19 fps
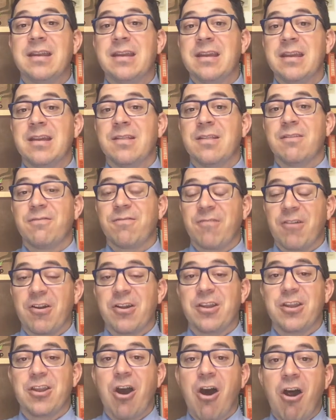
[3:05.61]
in the
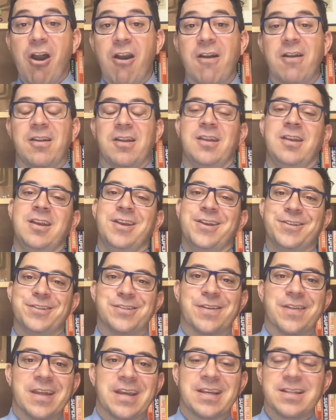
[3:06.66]
front yard
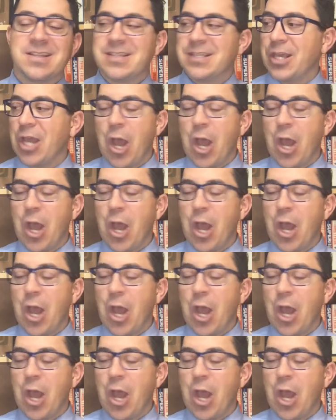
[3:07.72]
so they can see,